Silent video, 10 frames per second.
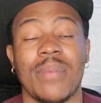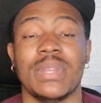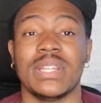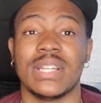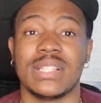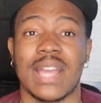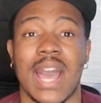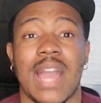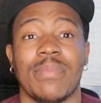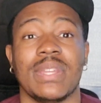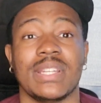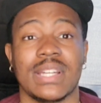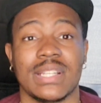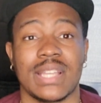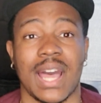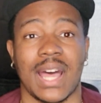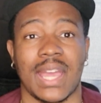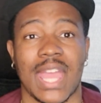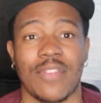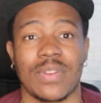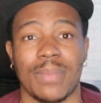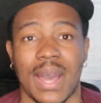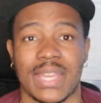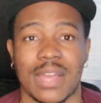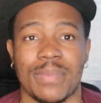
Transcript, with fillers: I'm the good guy, I'm the good guy, everybody.